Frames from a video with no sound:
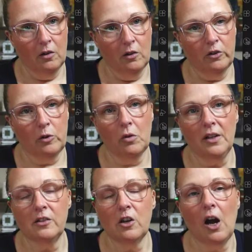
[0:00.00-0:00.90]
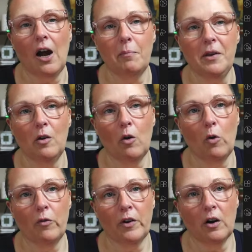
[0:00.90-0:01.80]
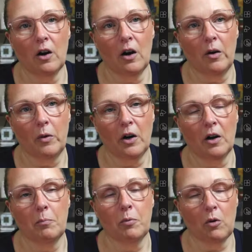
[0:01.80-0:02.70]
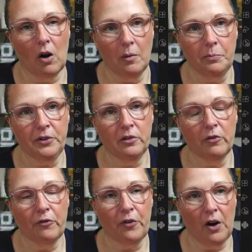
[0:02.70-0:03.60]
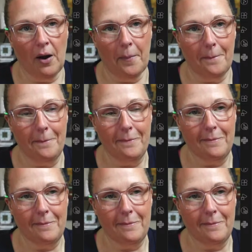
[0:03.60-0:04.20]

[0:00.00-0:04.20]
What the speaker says: So let's copy over our prompts from